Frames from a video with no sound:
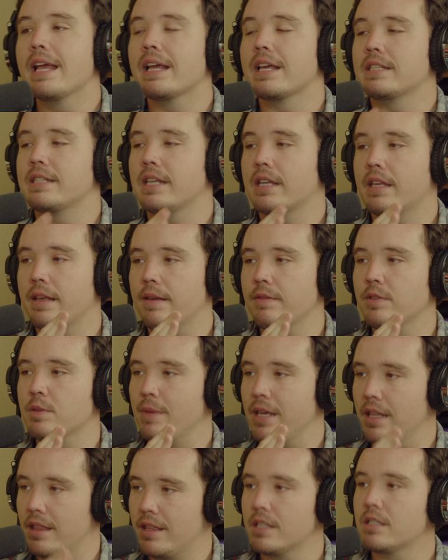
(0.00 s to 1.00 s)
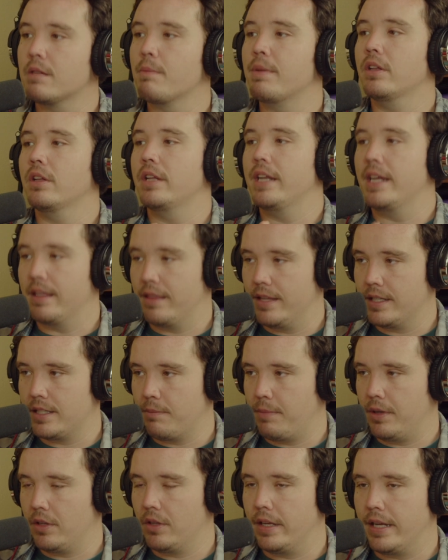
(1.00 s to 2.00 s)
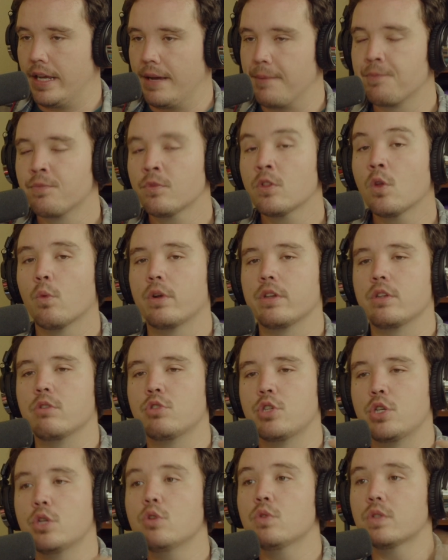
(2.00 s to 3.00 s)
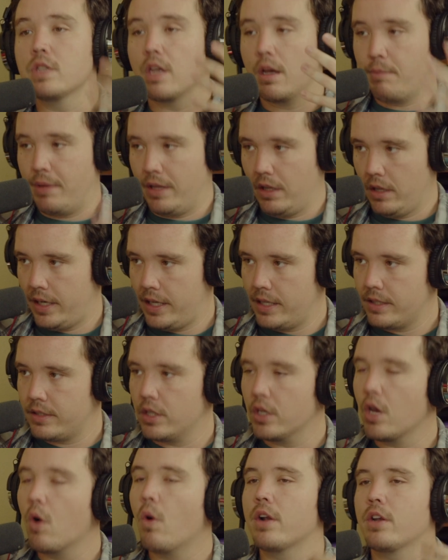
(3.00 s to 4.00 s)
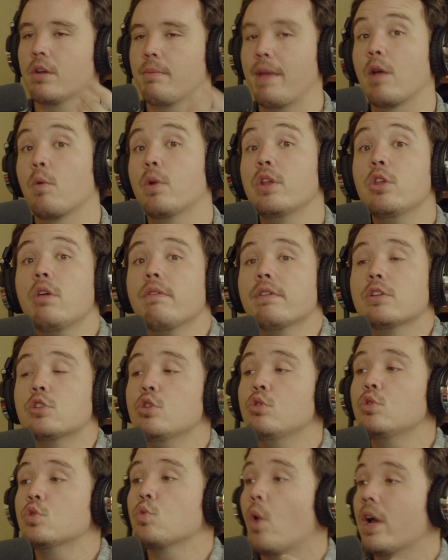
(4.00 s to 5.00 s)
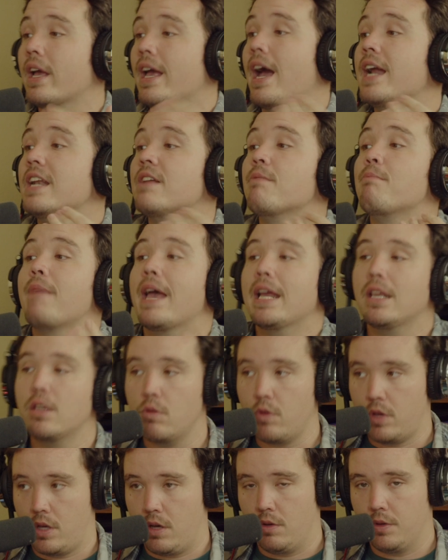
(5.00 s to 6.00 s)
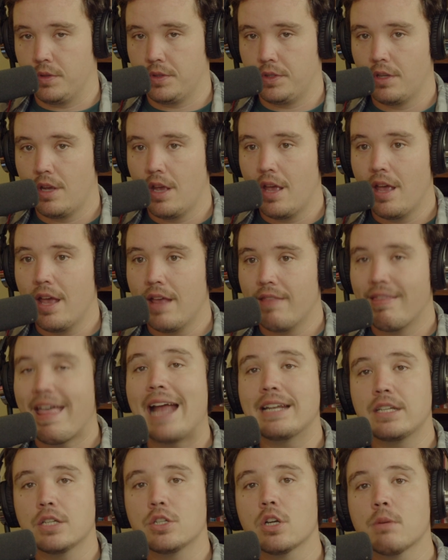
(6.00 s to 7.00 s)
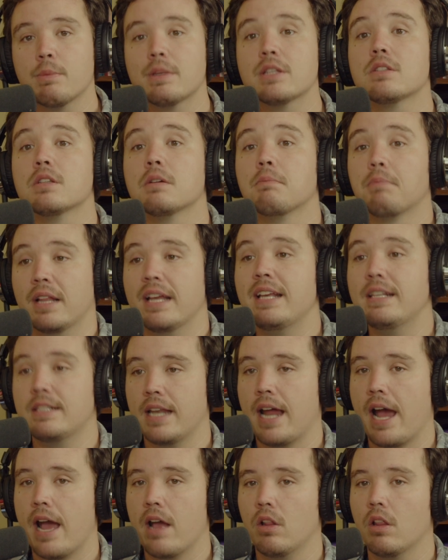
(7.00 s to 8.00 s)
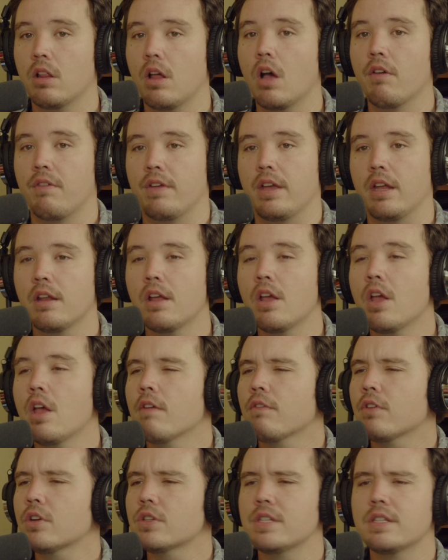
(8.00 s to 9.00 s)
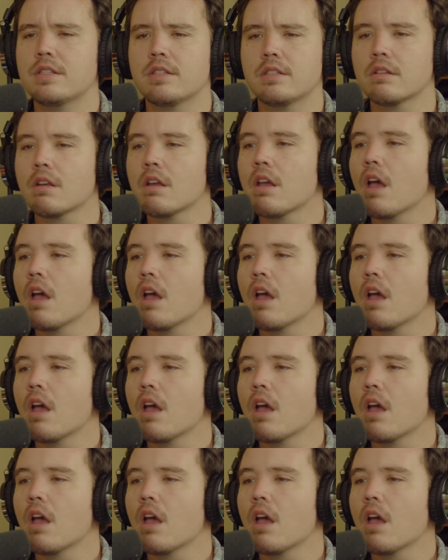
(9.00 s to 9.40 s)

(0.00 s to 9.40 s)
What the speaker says: because it gives me this ability and this ability. When you choose abilities to go on your mech, when you even choose what kind of mech you use, that determines the play style of it. Versus